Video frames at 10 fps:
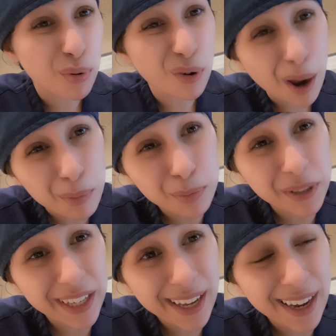
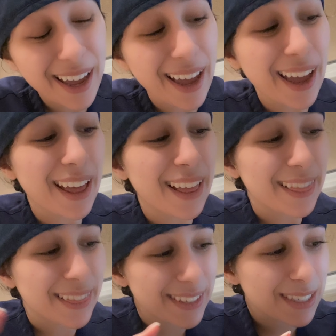Probably.
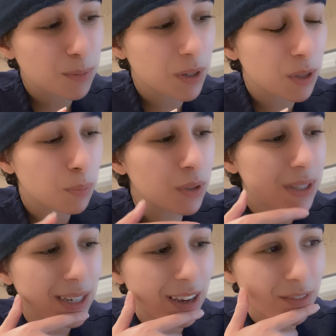This is one of the books
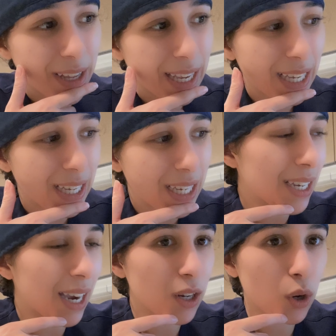that I've like
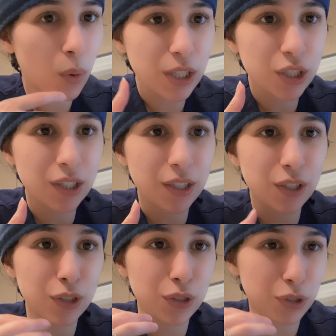kind of
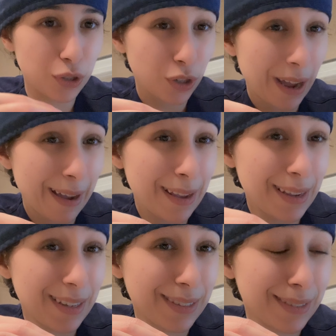questioned, should I
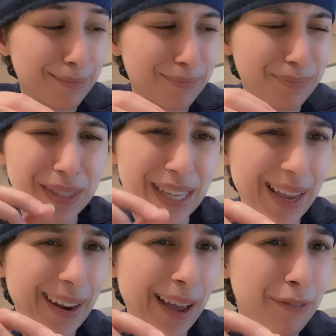D
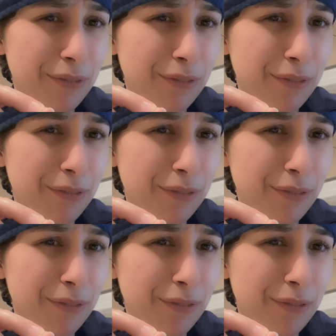N F